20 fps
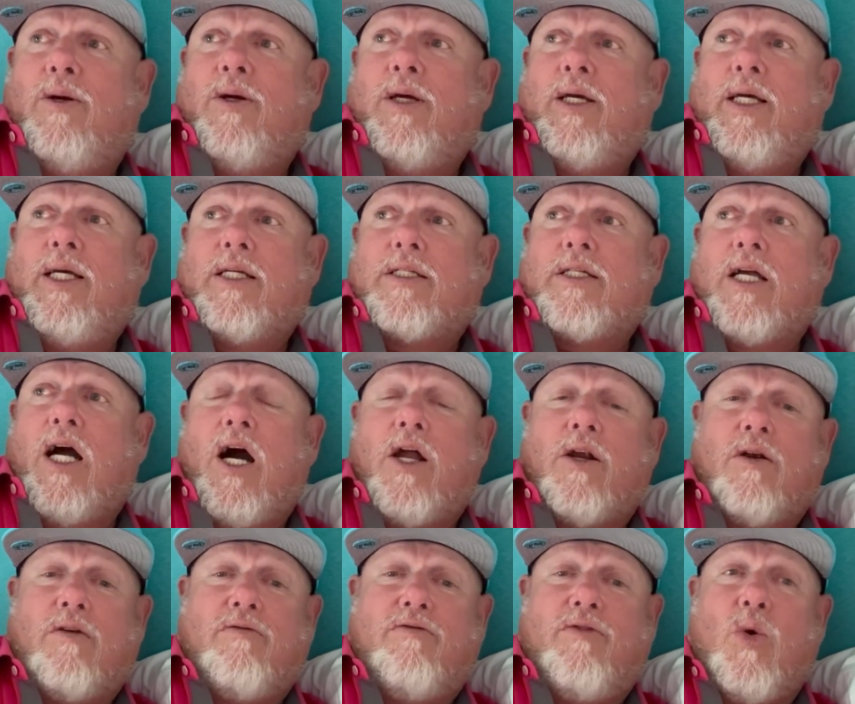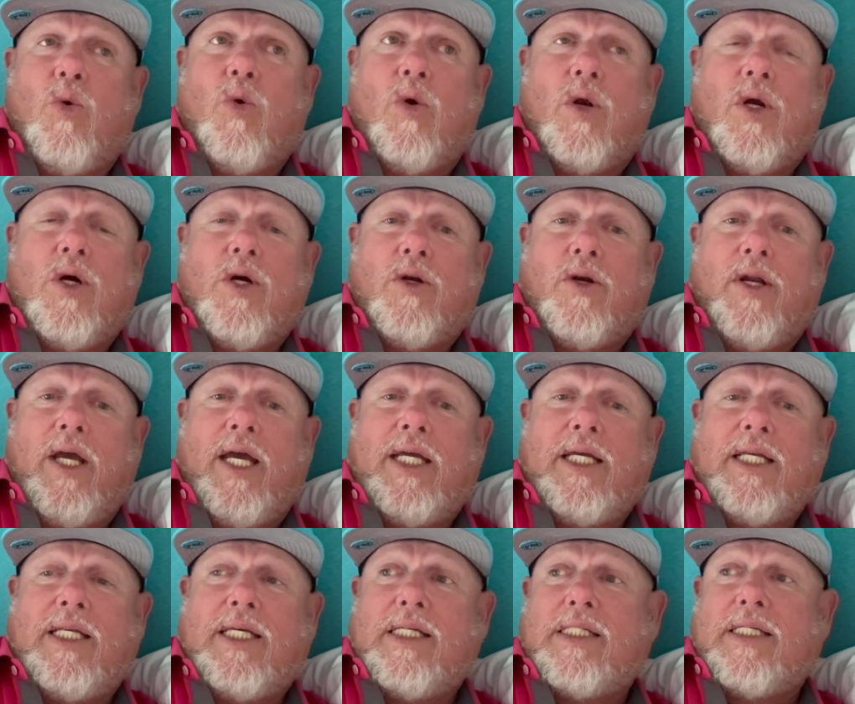It's hotter than 400
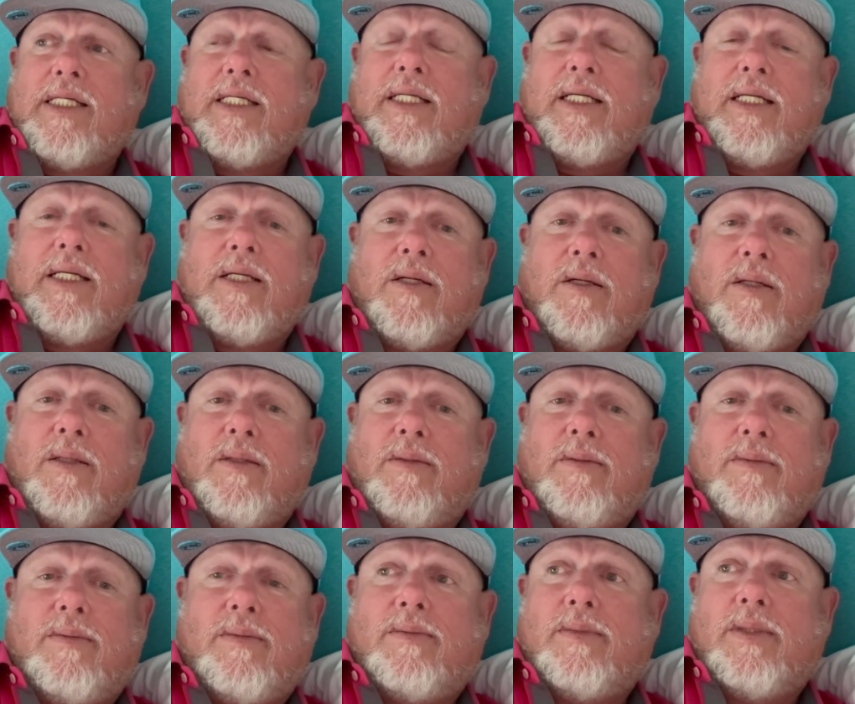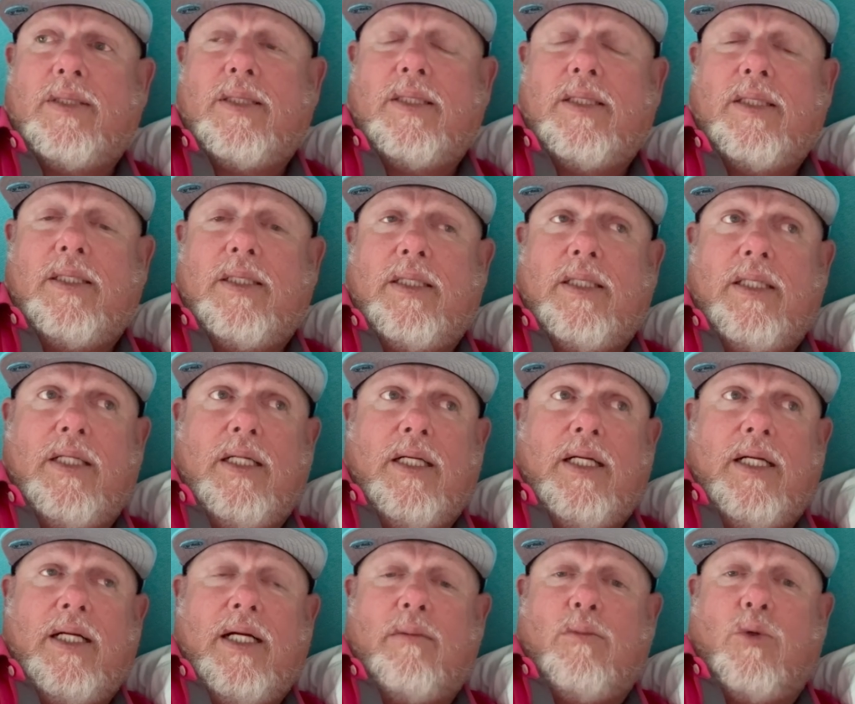Hades in here.
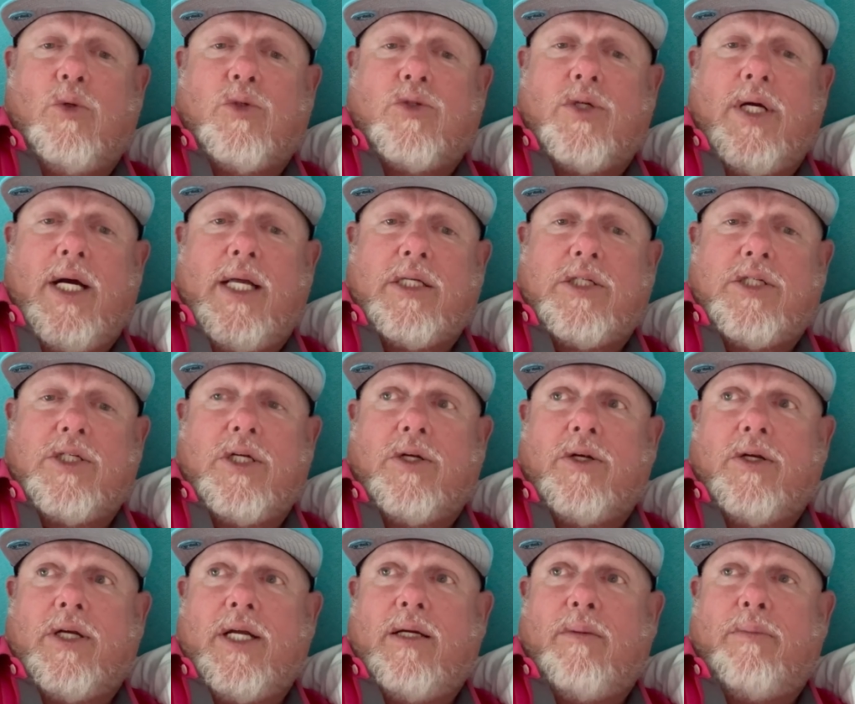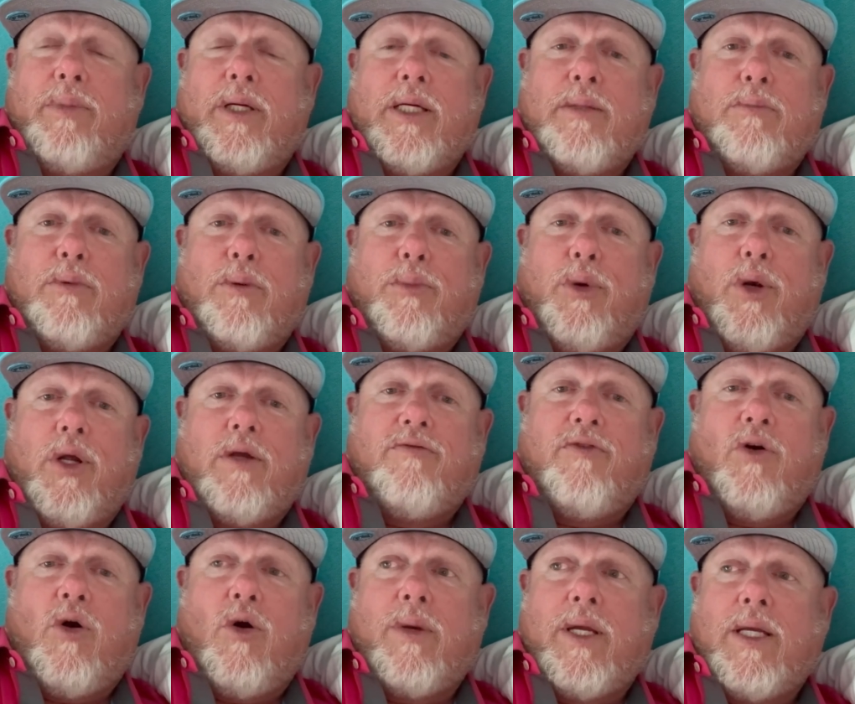I'm going to try to shut her down, people. Pray
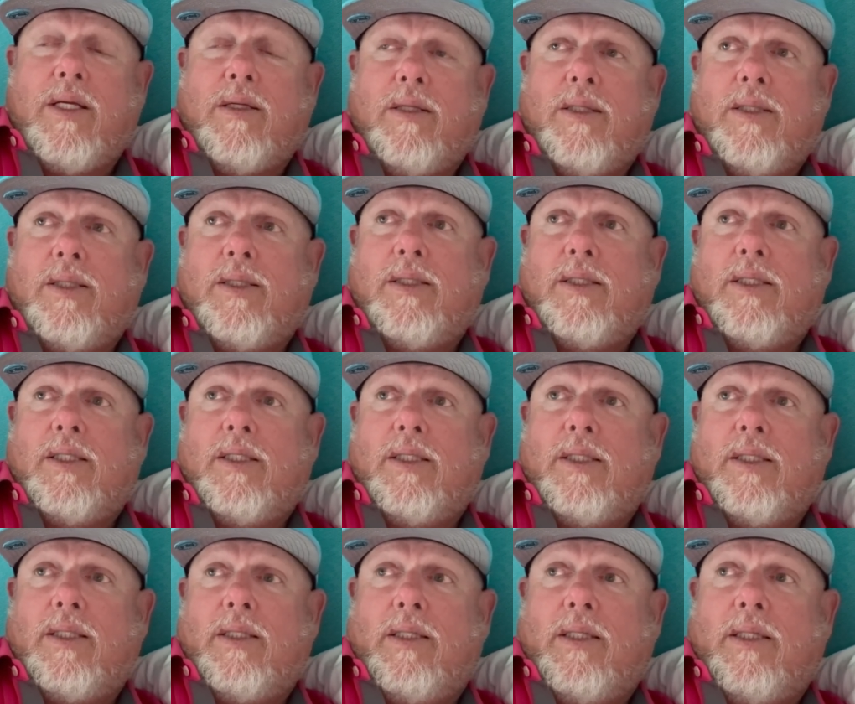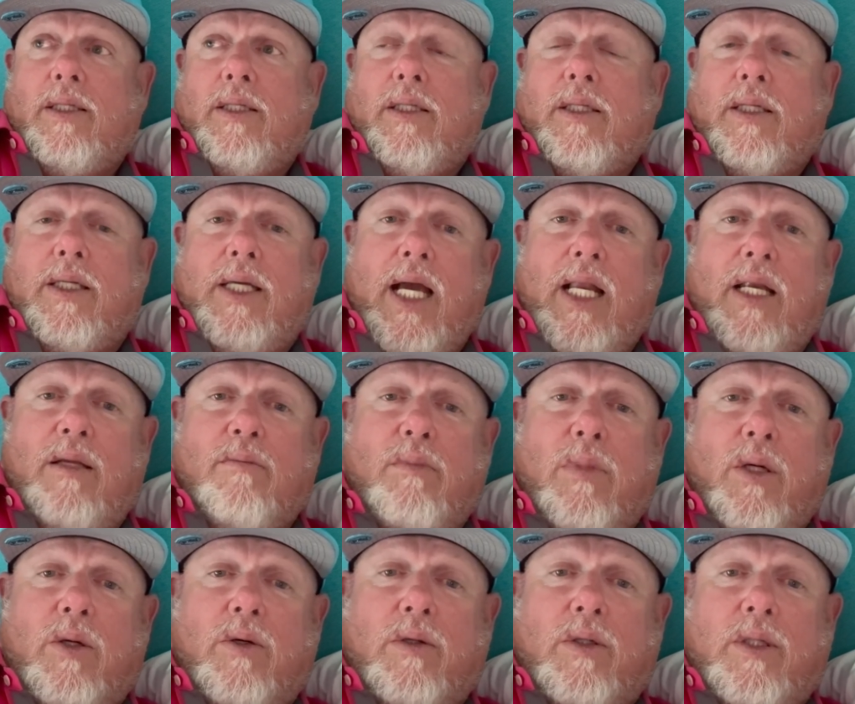for me.
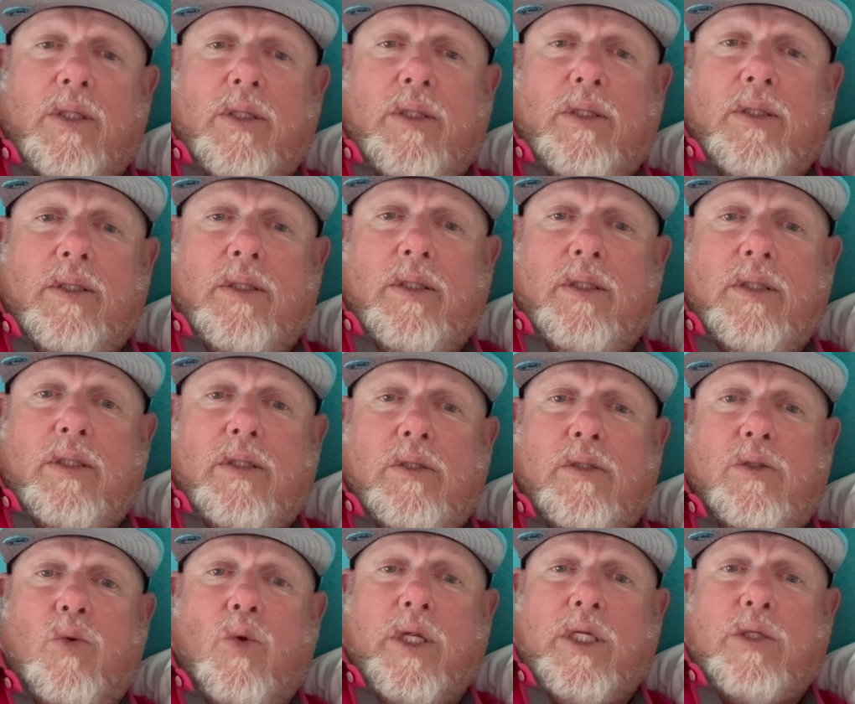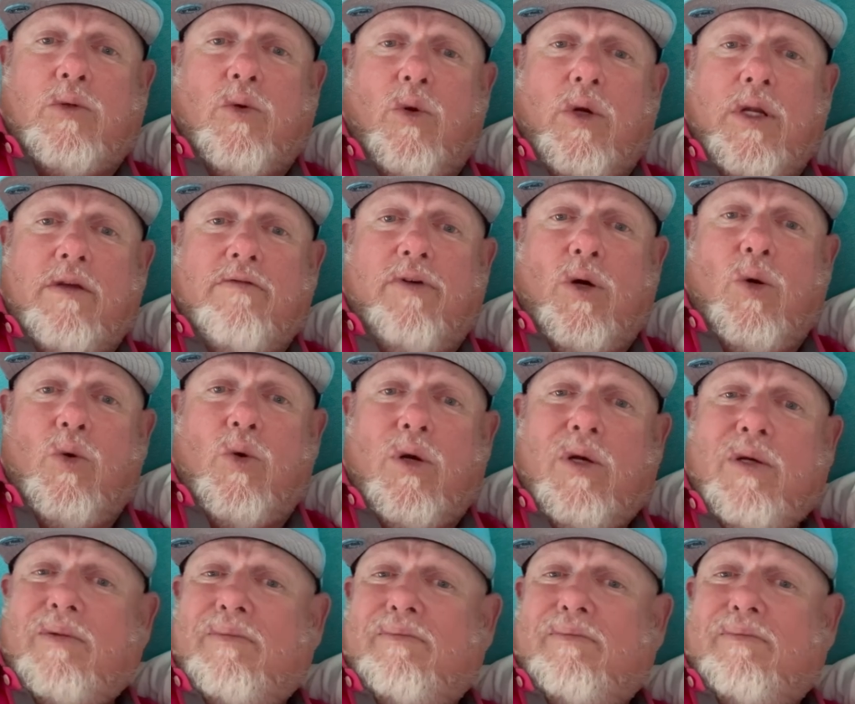Gatlinburg, 2024.